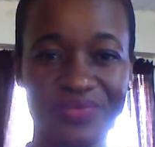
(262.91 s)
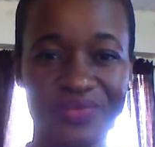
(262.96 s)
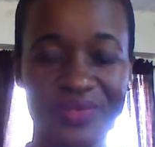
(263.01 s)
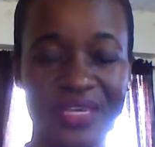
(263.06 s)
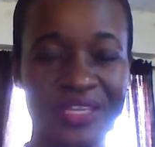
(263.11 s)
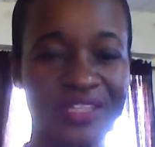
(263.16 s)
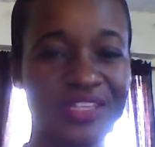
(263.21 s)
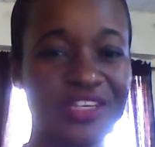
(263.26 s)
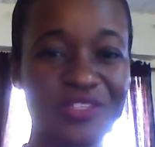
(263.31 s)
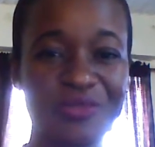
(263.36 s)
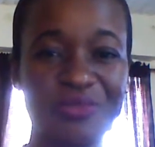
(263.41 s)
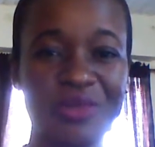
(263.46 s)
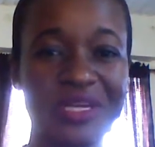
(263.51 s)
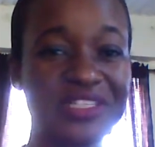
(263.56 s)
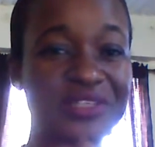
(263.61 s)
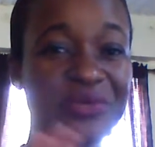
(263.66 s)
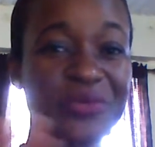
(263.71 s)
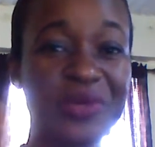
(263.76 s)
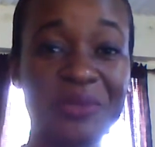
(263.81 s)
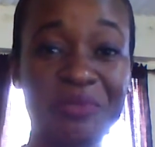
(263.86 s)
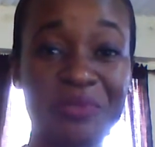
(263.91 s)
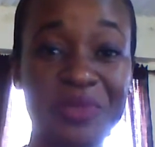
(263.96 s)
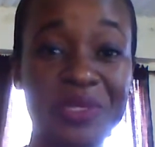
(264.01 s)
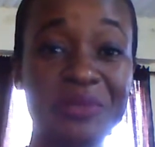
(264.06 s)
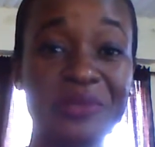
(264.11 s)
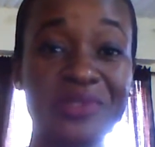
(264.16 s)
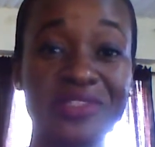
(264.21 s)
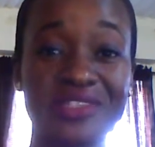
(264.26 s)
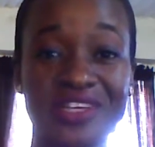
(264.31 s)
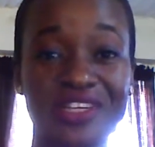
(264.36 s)
Doesn't matter what
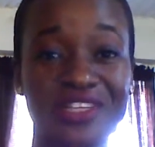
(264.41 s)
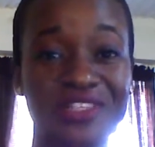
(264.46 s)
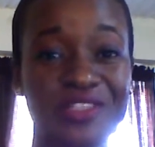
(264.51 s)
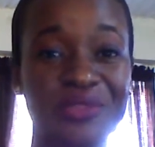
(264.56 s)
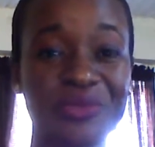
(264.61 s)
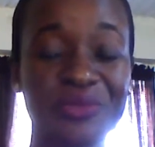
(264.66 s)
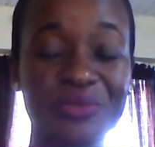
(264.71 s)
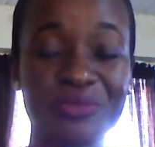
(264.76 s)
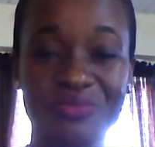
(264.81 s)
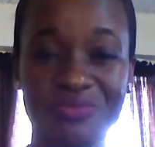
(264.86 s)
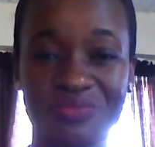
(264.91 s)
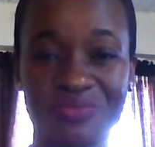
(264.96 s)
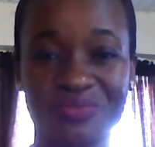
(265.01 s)
people tell you.